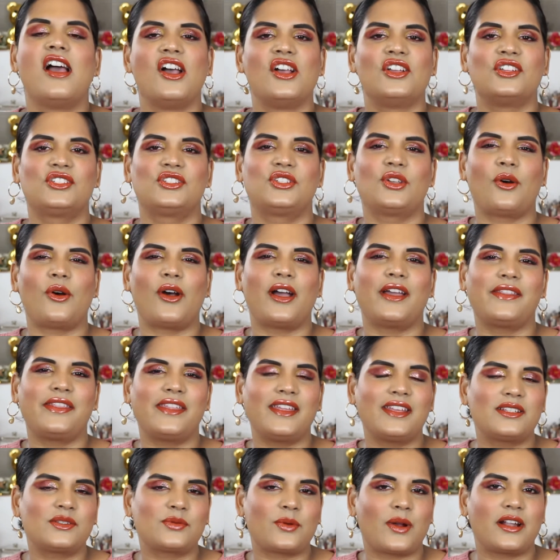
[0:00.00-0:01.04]
So I
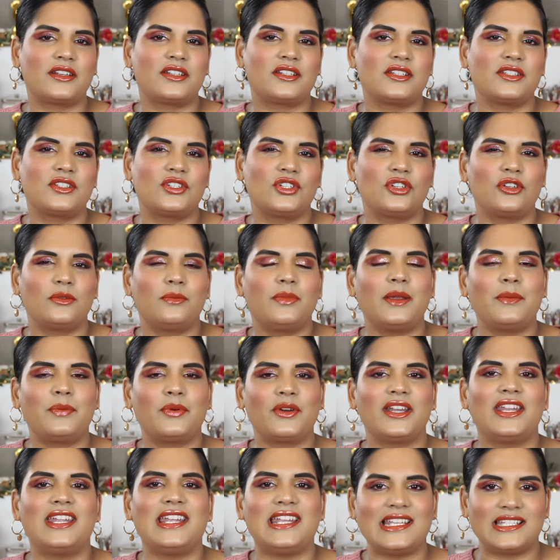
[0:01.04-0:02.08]
think swatches should be
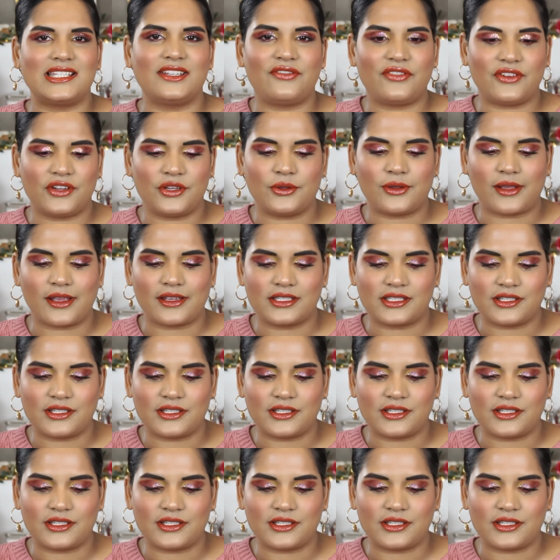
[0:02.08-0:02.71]
pretty easy for you guys